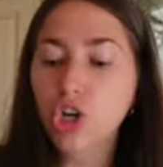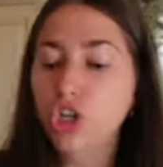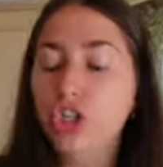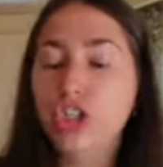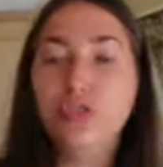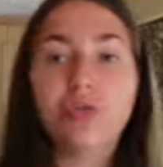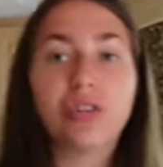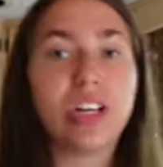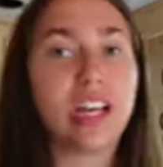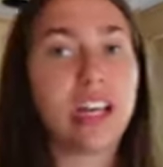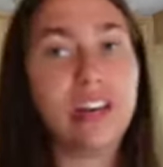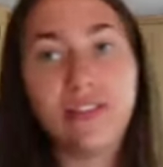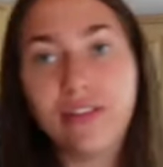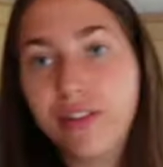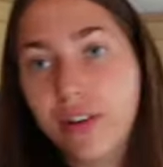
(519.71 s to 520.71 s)
She was like,
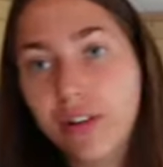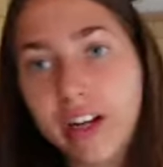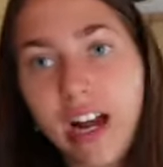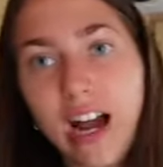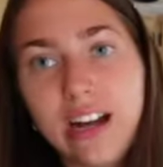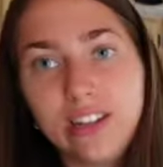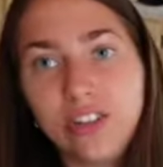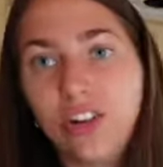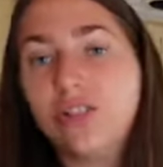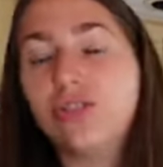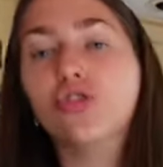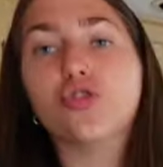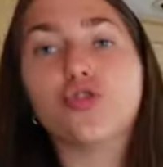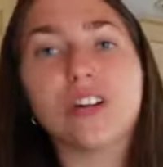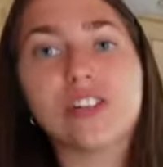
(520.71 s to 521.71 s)
even if you don't like hot
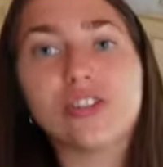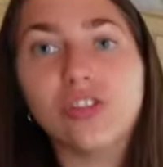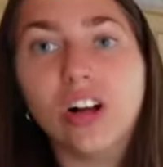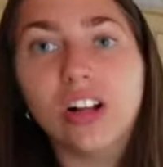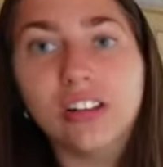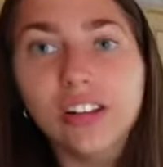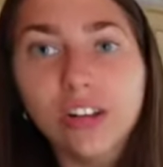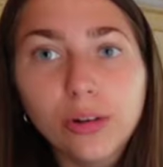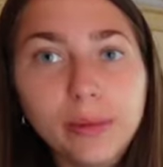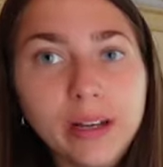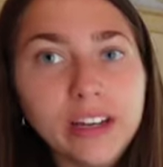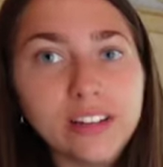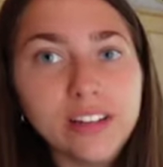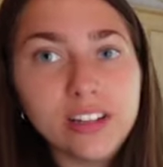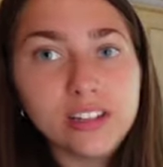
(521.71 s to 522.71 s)
sauce, drizzle a little
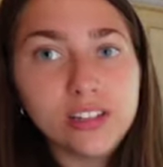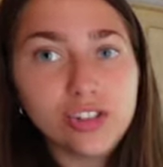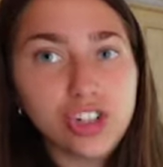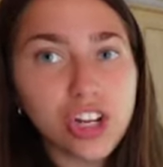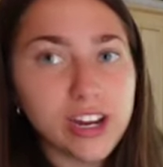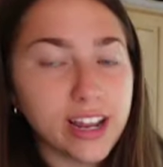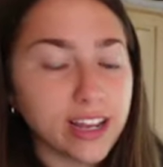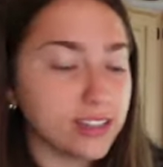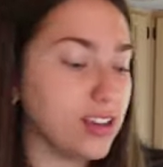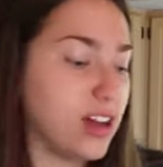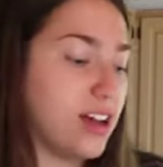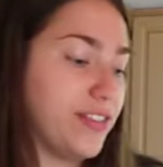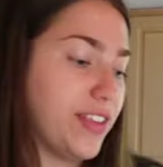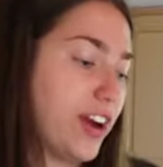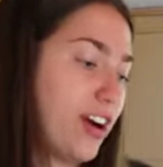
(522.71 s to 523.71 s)
bit of this shitnix
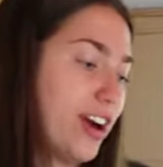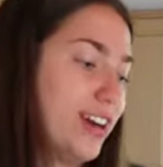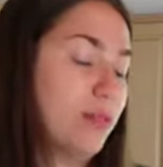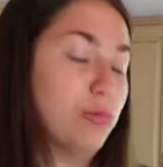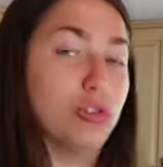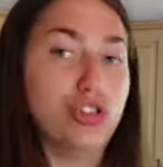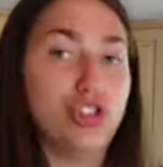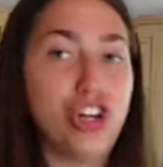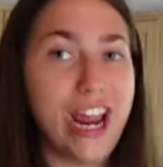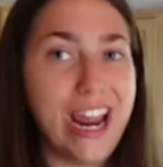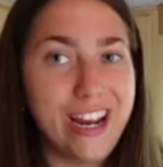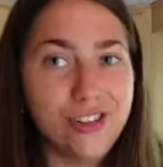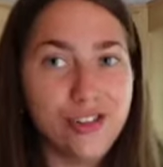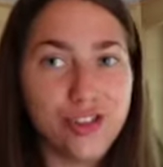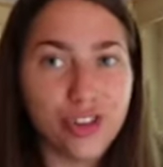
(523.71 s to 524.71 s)
on there and it will
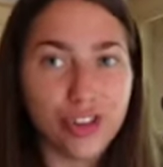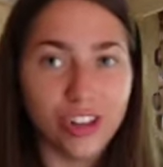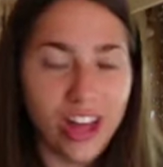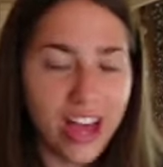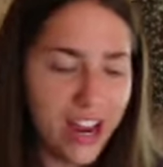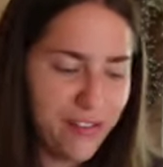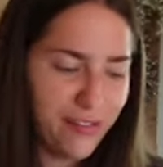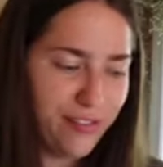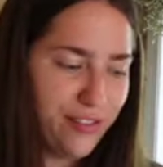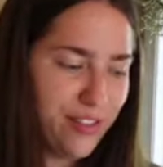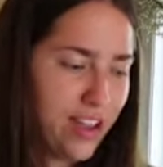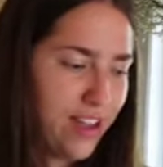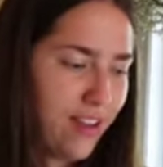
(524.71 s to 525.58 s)
change your life.